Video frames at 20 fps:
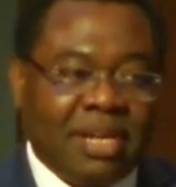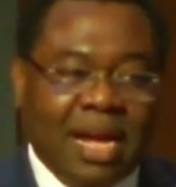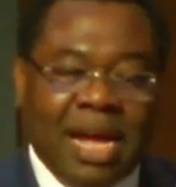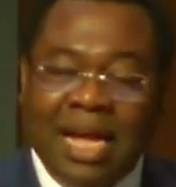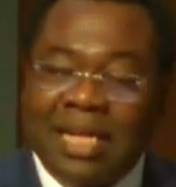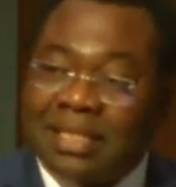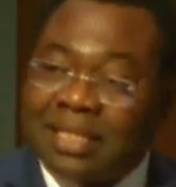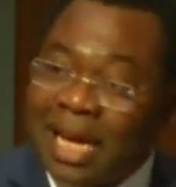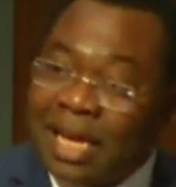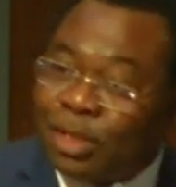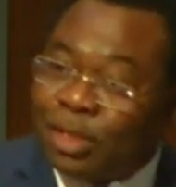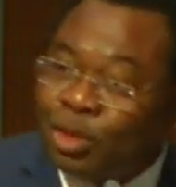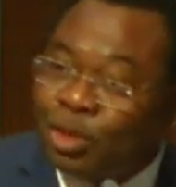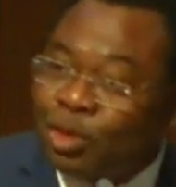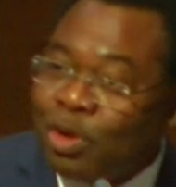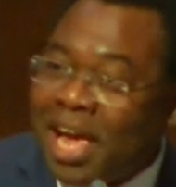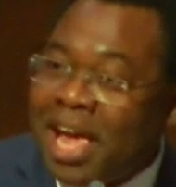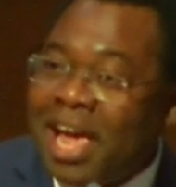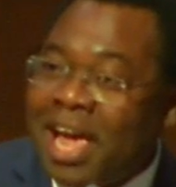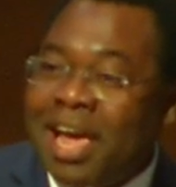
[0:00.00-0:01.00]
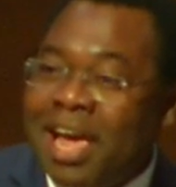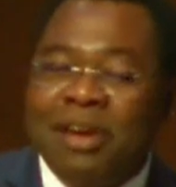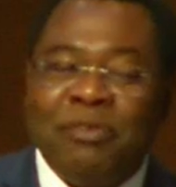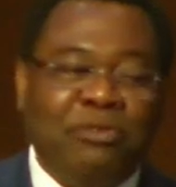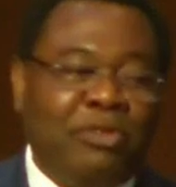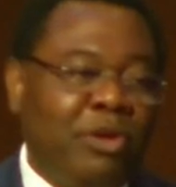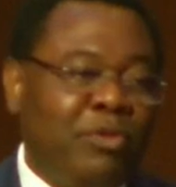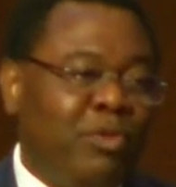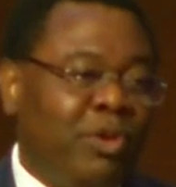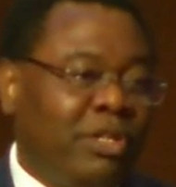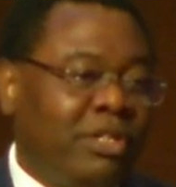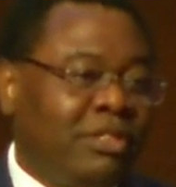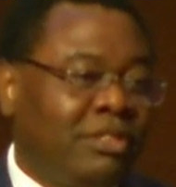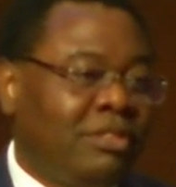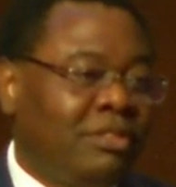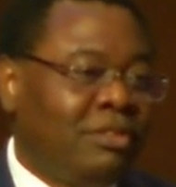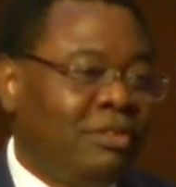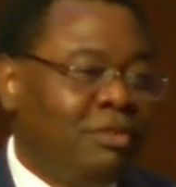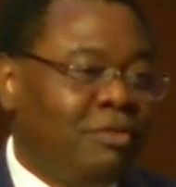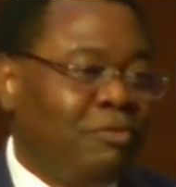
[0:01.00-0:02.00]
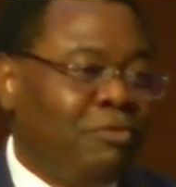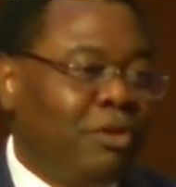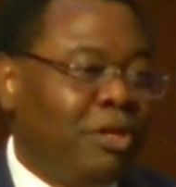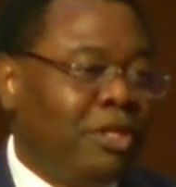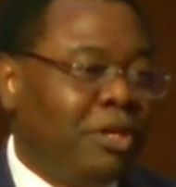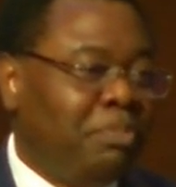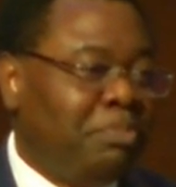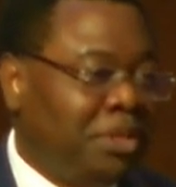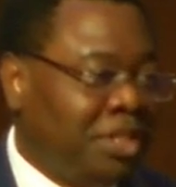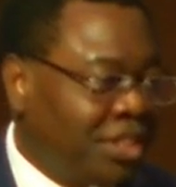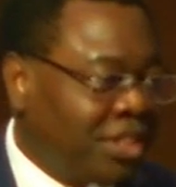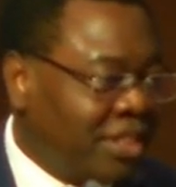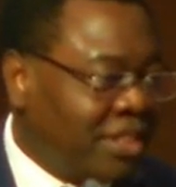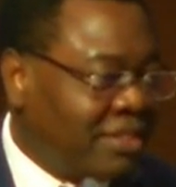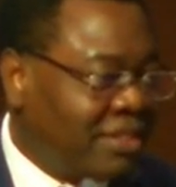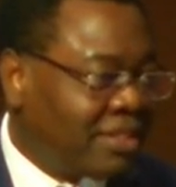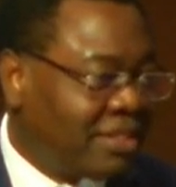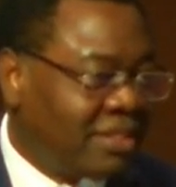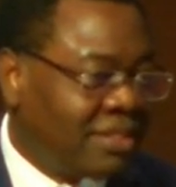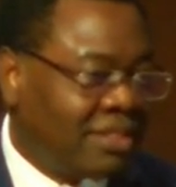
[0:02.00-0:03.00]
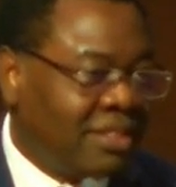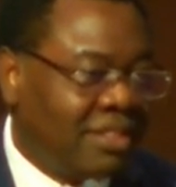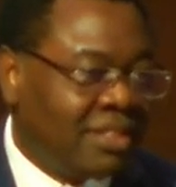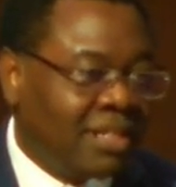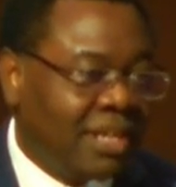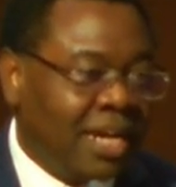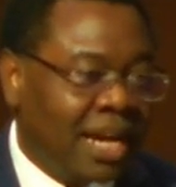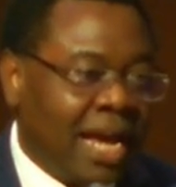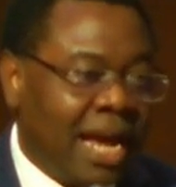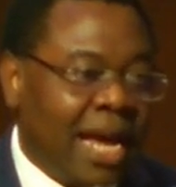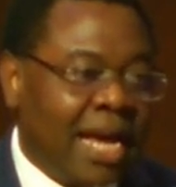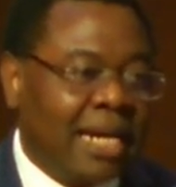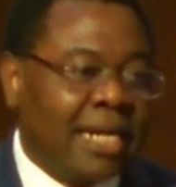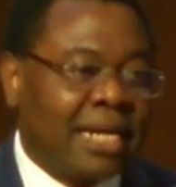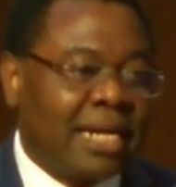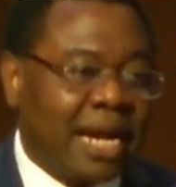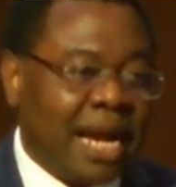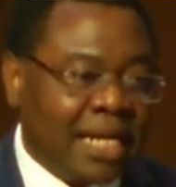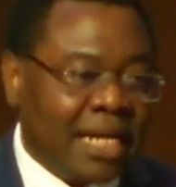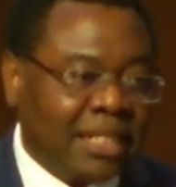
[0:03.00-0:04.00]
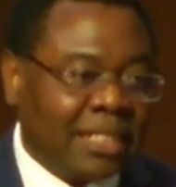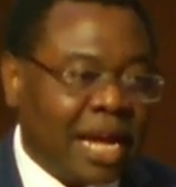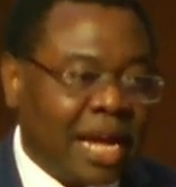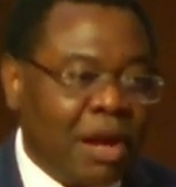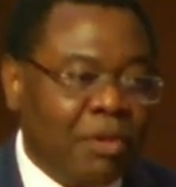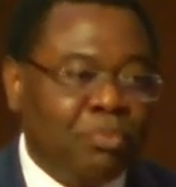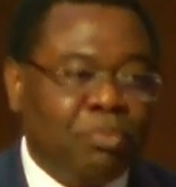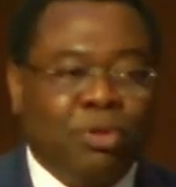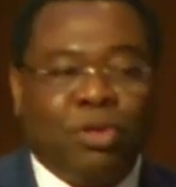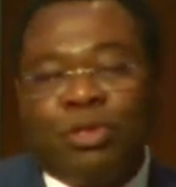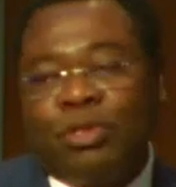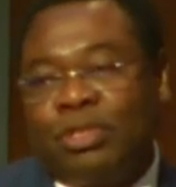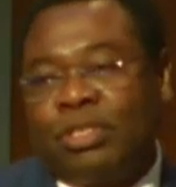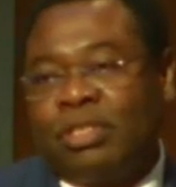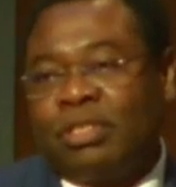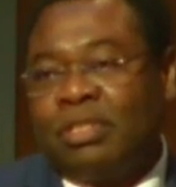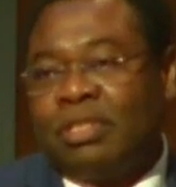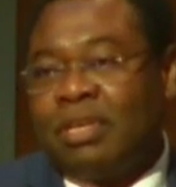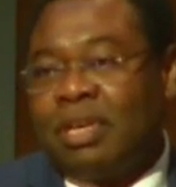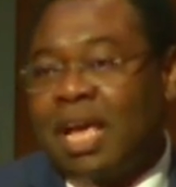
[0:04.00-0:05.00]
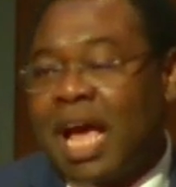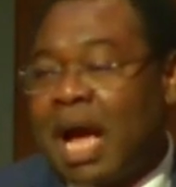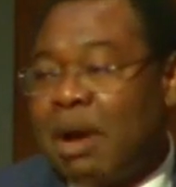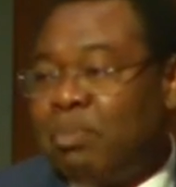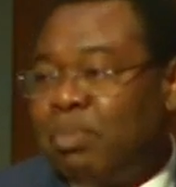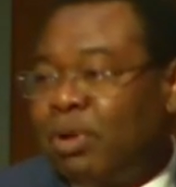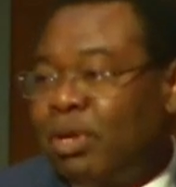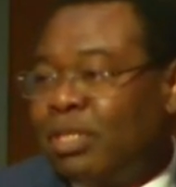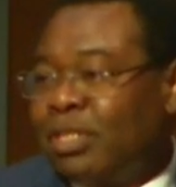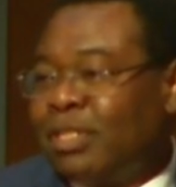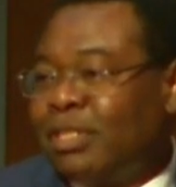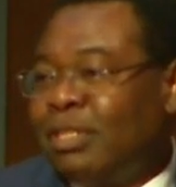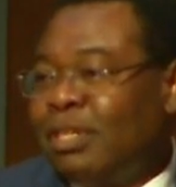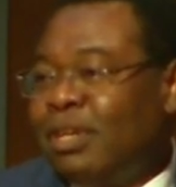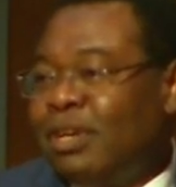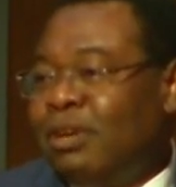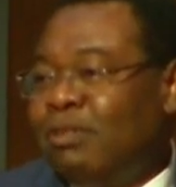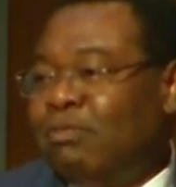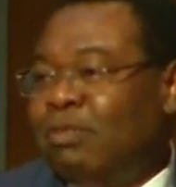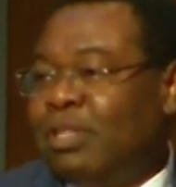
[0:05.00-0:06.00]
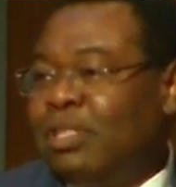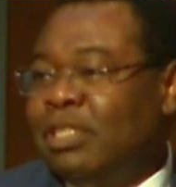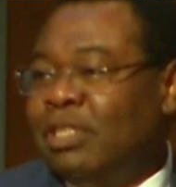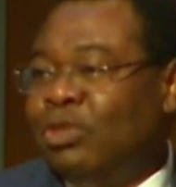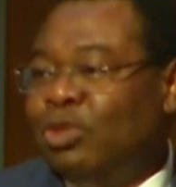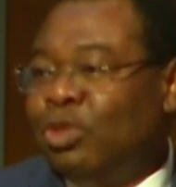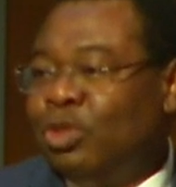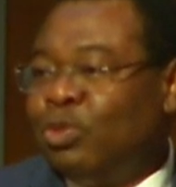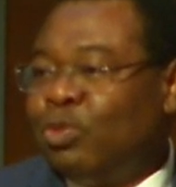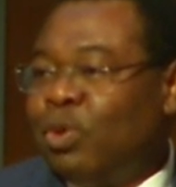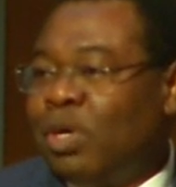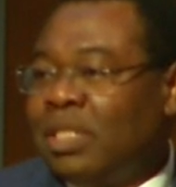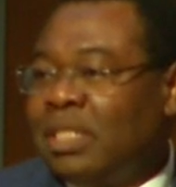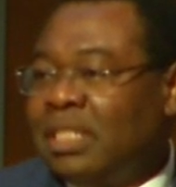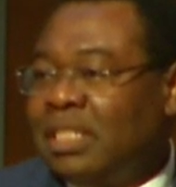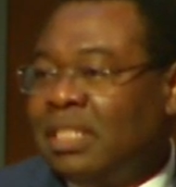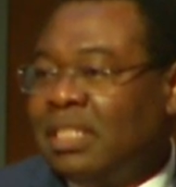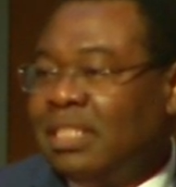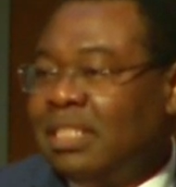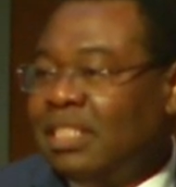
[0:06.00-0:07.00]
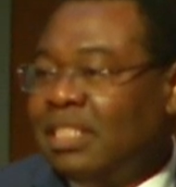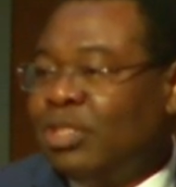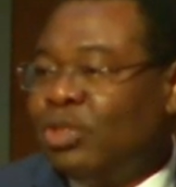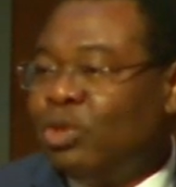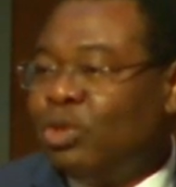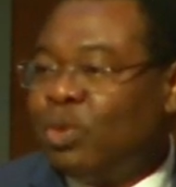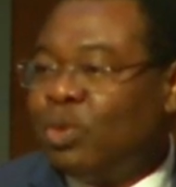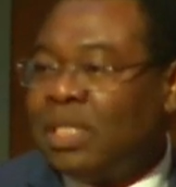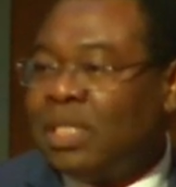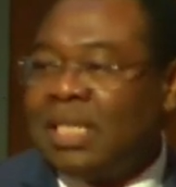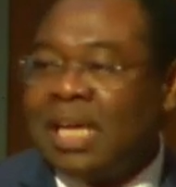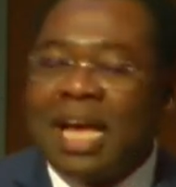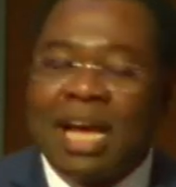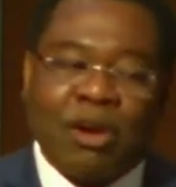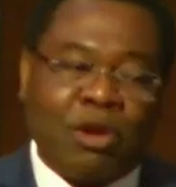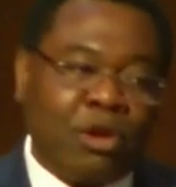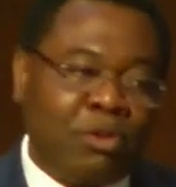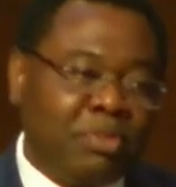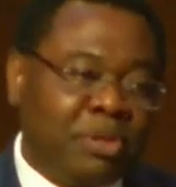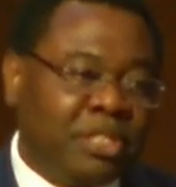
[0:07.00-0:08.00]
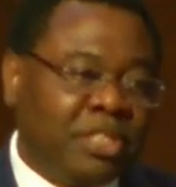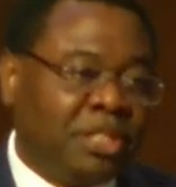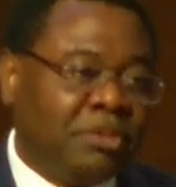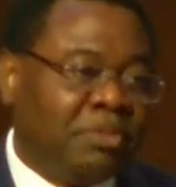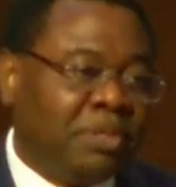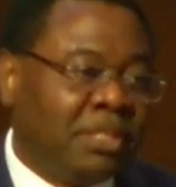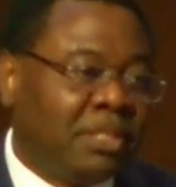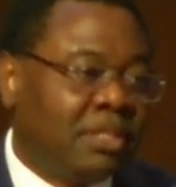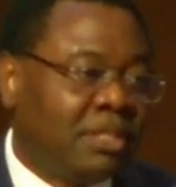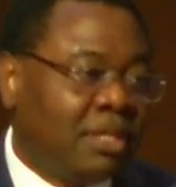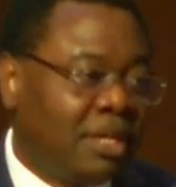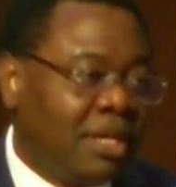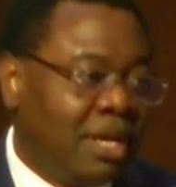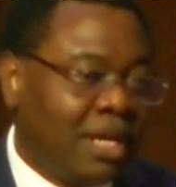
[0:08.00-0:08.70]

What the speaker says: and thank you, everyone, for your patience and kind applause for these noteworthy accomplishments.